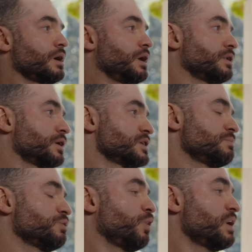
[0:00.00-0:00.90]
And there has
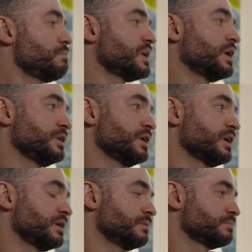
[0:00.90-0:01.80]
been one big
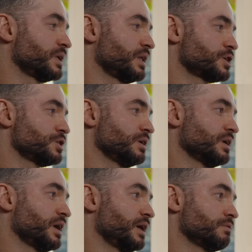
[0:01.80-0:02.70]
idea that
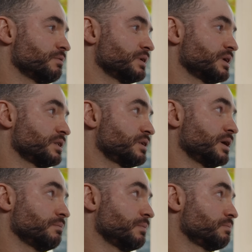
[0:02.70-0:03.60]
actually every that
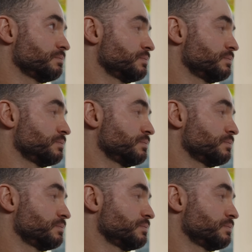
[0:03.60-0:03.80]
um,